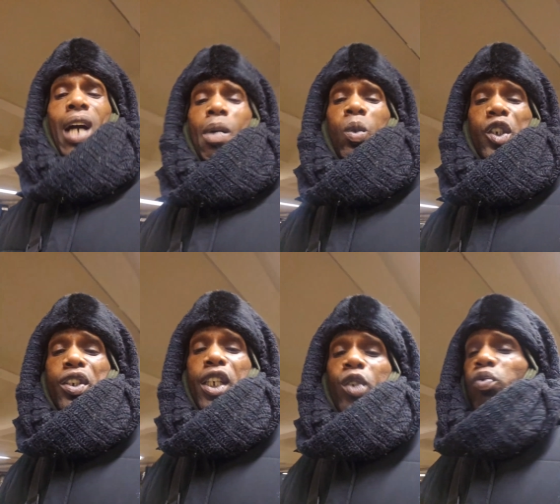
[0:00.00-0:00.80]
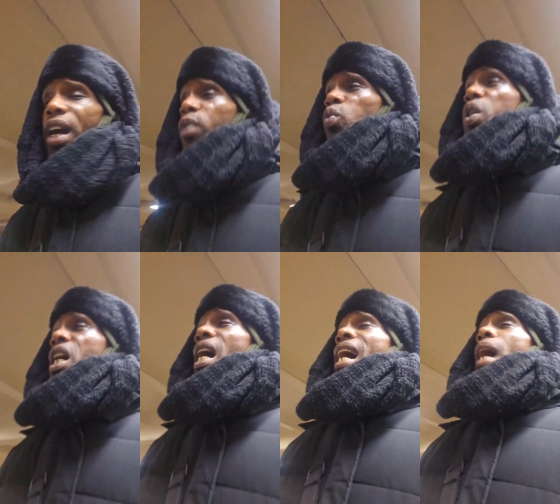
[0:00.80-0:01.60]
I wish Dick Gregory,
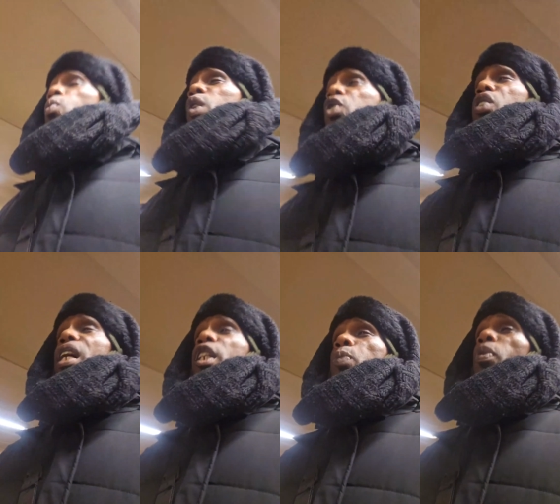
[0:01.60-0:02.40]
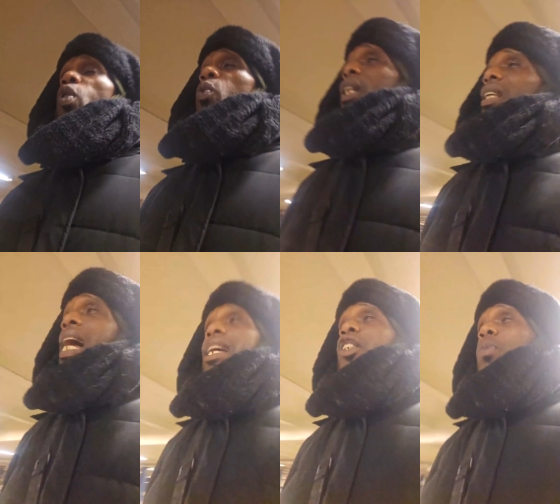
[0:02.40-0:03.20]
I wish James Baldwin, a
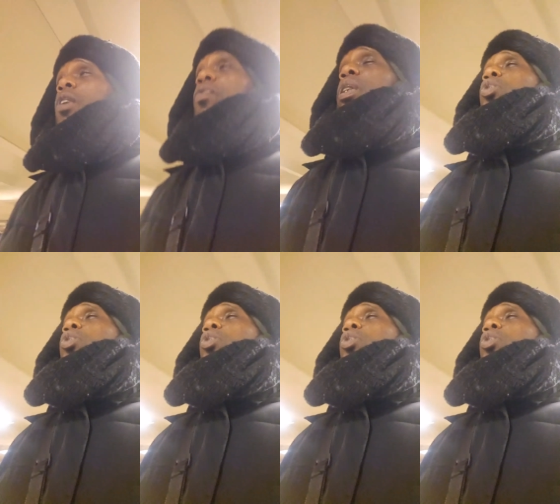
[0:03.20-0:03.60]
lot of these motherfuckers were